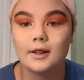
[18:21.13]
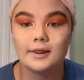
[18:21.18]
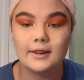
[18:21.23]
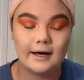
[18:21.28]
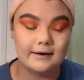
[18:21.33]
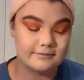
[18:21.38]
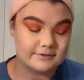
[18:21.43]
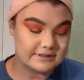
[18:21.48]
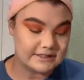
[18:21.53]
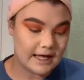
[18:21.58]

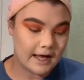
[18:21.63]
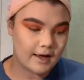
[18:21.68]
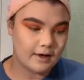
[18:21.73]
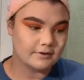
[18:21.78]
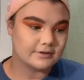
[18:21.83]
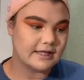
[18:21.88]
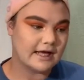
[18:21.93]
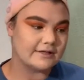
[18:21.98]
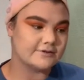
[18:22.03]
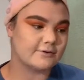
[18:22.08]
that was
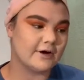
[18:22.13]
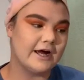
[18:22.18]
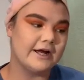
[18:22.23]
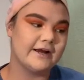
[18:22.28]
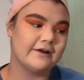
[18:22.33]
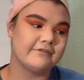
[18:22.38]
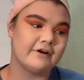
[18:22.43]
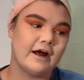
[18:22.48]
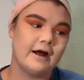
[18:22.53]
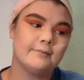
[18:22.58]
that. That's why I
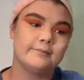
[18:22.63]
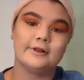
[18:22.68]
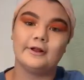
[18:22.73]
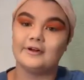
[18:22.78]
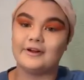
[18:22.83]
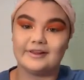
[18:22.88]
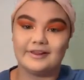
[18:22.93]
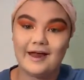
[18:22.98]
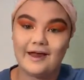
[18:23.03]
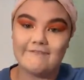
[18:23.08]
never
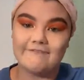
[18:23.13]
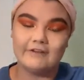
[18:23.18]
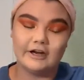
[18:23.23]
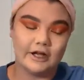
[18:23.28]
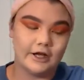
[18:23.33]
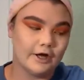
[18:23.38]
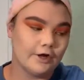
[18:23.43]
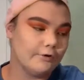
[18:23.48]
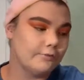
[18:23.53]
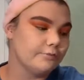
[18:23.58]
uploaded that
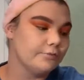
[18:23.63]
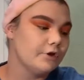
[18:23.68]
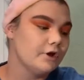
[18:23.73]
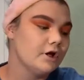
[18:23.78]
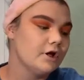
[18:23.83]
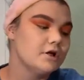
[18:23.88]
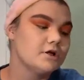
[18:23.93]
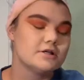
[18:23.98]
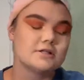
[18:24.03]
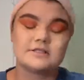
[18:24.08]
video.
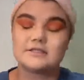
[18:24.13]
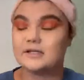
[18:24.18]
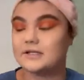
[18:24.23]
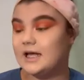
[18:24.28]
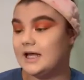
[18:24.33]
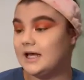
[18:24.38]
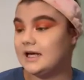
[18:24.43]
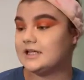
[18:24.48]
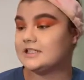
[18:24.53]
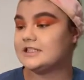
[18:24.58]
So
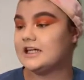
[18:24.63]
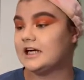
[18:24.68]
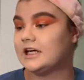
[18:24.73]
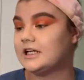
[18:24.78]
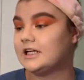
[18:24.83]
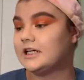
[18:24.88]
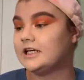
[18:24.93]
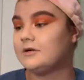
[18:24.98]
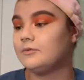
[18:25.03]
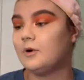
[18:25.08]
then I
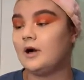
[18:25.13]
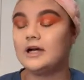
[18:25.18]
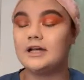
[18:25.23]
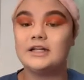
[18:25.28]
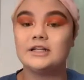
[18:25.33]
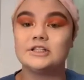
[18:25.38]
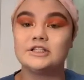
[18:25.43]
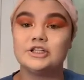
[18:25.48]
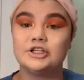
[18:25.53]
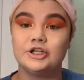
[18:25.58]
started
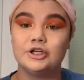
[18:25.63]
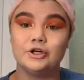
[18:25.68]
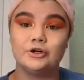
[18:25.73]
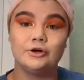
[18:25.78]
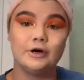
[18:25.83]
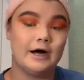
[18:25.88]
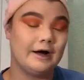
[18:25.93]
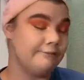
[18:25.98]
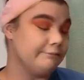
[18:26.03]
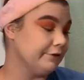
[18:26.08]
wanting
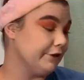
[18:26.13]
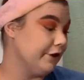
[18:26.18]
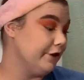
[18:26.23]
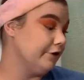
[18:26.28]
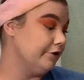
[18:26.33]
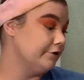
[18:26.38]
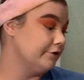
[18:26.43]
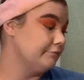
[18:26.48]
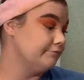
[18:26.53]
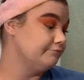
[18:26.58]
to
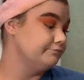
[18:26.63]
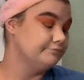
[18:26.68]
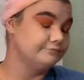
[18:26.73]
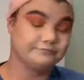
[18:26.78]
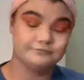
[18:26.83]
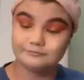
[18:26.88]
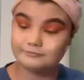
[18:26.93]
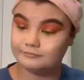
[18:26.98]
upload.